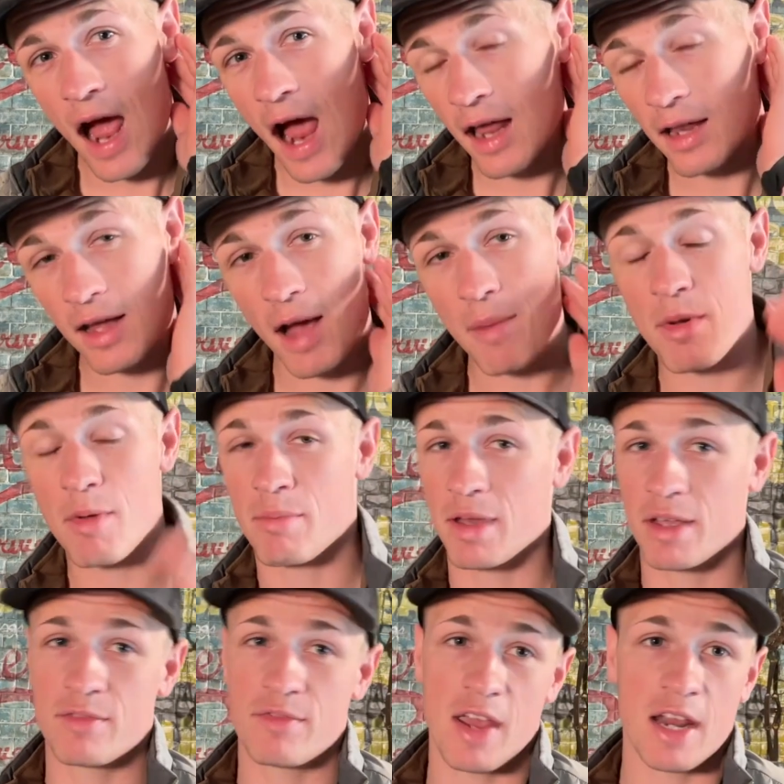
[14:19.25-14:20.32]
I'm a
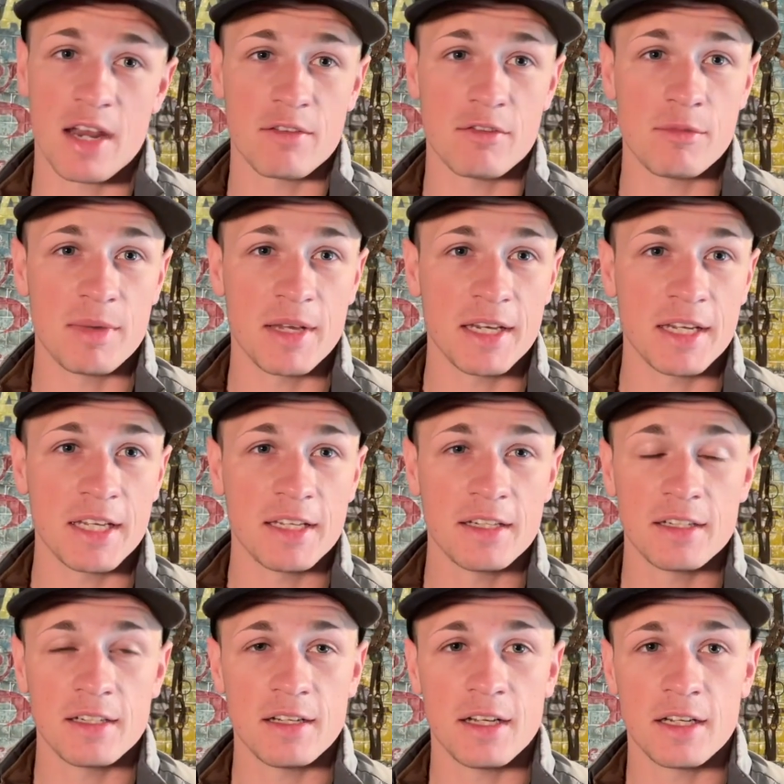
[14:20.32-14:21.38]
big fan of a beanie.
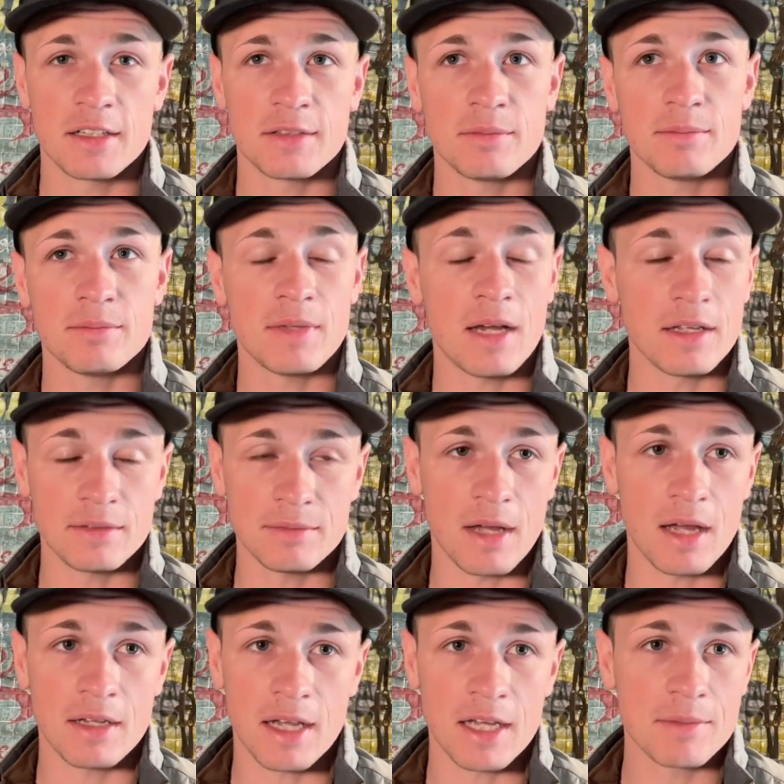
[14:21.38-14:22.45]

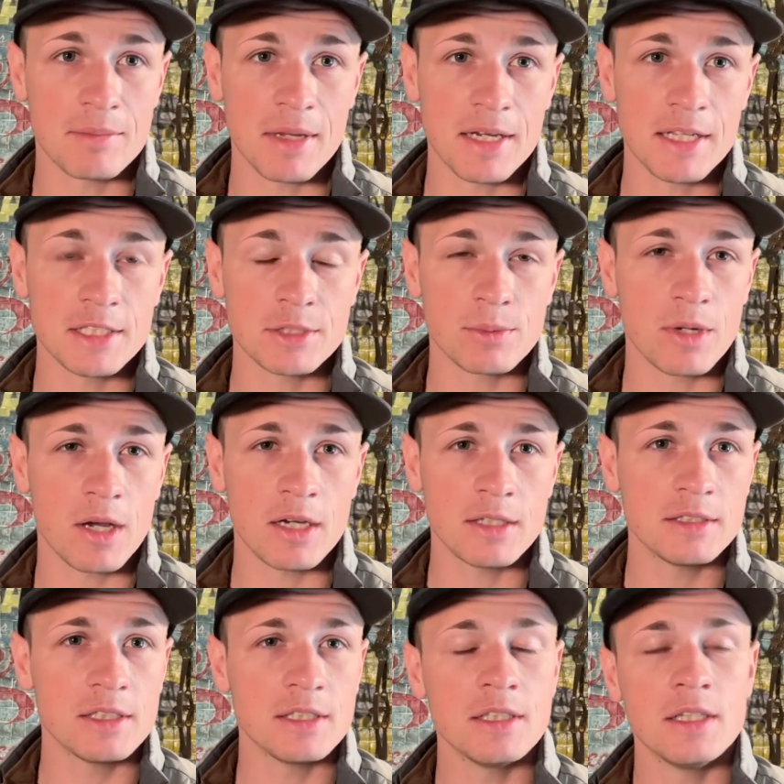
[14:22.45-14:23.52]
I like beanies when
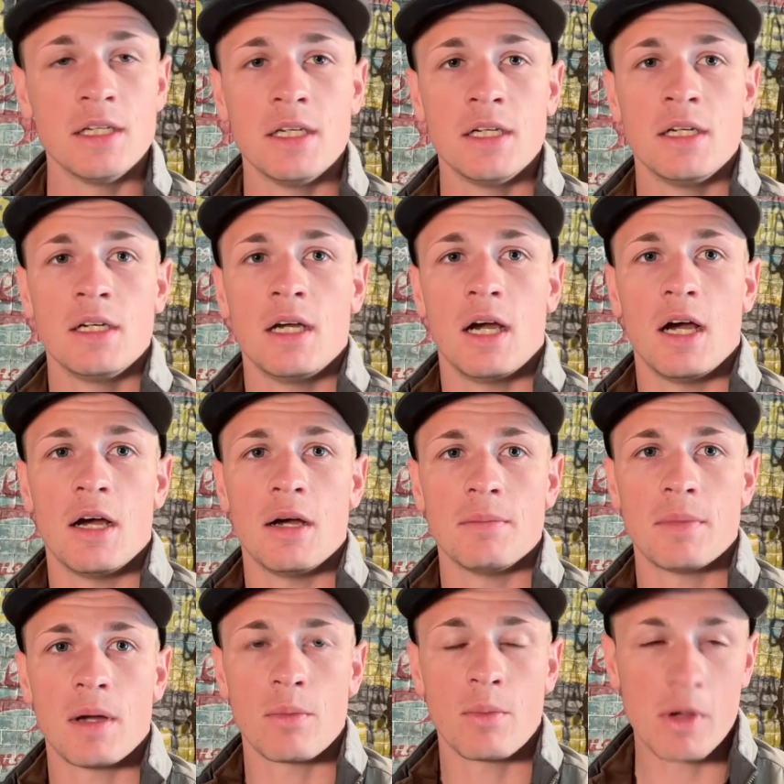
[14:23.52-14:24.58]
hunting.
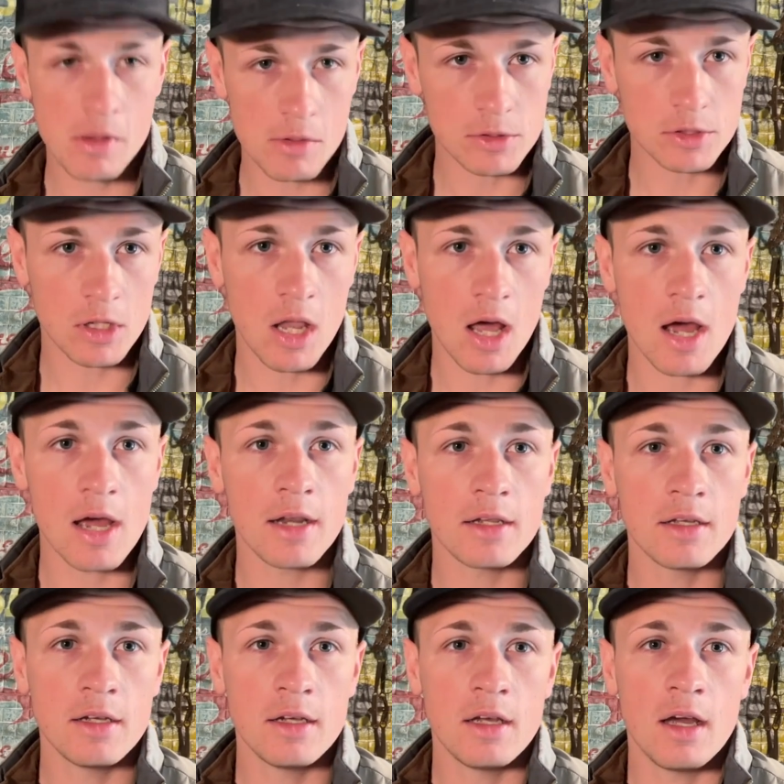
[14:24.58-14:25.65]
I wear those a lot.